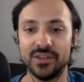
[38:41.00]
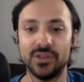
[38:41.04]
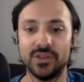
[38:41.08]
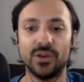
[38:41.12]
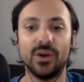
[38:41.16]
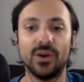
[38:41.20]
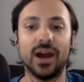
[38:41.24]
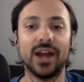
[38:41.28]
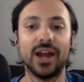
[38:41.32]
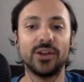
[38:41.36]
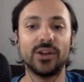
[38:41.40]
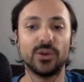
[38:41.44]

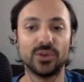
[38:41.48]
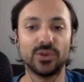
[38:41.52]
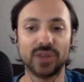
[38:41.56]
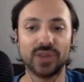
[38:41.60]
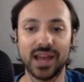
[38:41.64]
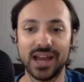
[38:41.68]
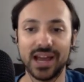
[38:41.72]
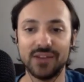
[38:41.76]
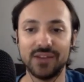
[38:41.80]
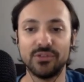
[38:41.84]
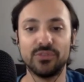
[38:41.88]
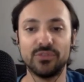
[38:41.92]
I don't
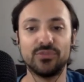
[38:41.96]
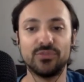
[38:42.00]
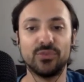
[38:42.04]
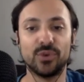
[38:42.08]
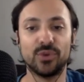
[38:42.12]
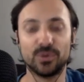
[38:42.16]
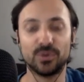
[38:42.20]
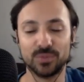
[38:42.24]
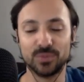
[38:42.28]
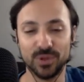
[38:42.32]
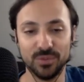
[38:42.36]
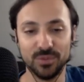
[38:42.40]
have a
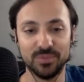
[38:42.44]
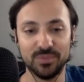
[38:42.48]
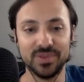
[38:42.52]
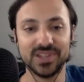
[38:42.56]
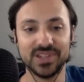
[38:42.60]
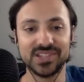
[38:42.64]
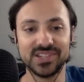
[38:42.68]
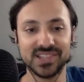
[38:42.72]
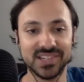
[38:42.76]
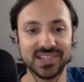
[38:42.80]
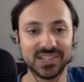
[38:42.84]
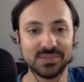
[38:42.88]
formal
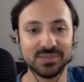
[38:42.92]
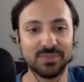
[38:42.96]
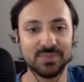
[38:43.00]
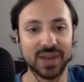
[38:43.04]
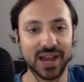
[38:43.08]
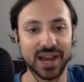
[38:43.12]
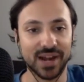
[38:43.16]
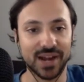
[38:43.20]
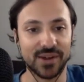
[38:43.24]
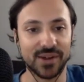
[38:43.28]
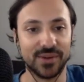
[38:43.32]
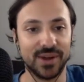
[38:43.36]
business
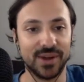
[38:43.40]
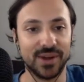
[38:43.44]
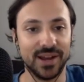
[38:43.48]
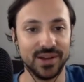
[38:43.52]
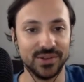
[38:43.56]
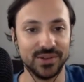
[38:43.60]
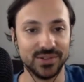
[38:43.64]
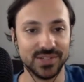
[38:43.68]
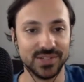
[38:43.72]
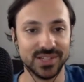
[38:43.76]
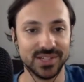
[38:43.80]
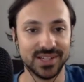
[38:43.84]

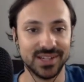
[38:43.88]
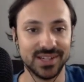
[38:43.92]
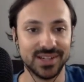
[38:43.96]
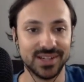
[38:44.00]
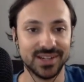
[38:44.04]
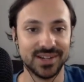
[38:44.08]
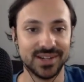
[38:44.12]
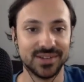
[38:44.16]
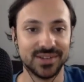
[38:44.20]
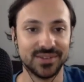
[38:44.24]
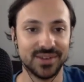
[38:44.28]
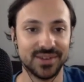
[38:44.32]
background,
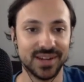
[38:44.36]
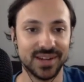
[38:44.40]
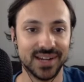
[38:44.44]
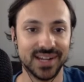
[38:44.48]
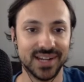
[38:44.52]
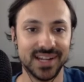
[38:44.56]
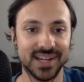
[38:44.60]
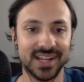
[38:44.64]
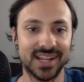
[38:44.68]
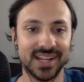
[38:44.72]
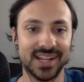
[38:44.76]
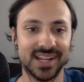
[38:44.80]

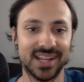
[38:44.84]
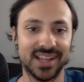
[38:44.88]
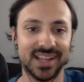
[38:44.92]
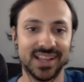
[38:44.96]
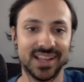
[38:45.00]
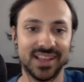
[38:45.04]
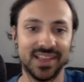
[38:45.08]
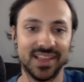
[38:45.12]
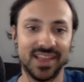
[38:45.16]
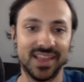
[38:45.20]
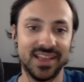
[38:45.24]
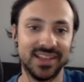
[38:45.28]
right?
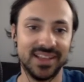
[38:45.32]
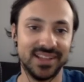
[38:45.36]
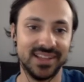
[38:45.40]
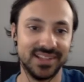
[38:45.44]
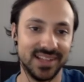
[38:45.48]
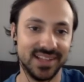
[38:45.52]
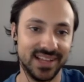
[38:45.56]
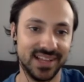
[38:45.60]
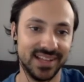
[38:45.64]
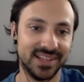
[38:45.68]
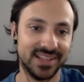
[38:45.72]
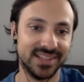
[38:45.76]

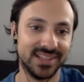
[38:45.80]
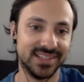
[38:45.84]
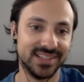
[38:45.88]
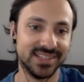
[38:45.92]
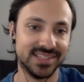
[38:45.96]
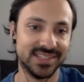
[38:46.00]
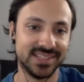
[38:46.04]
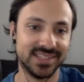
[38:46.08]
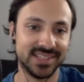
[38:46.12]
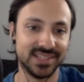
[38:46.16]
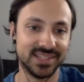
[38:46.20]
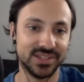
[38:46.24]

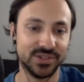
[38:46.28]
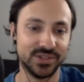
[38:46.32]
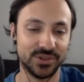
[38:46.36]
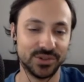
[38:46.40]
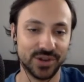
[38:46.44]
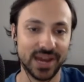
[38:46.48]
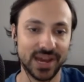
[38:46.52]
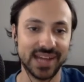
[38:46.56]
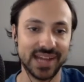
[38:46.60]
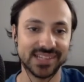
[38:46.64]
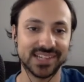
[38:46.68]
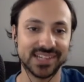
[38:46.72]
And
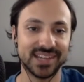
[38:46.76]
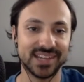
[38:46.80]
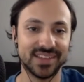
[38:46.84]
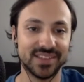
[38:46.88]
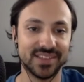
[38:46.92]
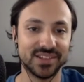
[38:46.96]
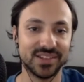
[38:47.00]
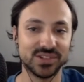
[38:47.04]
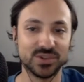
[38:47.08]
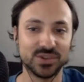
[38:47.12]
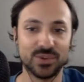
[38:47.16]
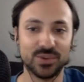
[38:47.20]
you're asking
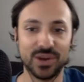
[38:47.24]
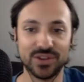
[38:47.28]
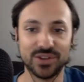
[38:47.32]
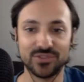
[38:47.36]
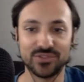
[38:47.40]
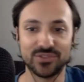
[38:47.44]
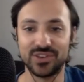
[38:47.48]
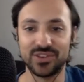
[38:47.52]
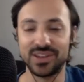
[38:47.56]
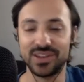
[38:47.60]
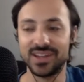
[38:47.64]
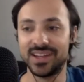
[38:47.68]
this
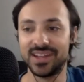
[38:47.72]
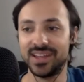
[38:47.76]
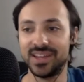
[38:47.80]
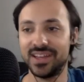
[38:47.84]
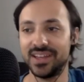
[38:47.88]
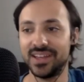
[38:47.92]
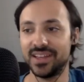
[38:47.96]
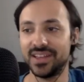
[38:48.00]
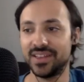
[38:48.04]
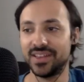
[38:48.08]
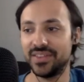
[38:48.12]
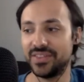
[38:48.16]
question,
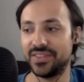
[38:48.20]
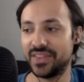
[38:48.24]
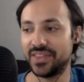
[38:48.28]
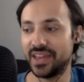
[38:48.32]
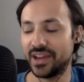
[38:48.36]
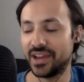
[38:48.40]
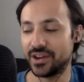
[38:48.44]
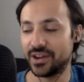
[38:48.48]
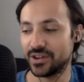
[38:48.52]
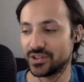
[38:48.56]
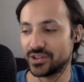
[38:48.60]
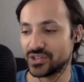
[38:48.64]

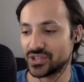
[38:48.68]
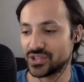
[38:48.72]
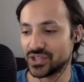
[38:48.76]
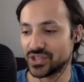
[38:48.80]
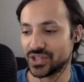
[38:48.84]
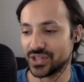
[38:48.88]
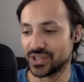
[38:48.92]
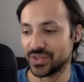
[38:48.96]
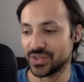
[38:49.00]
there's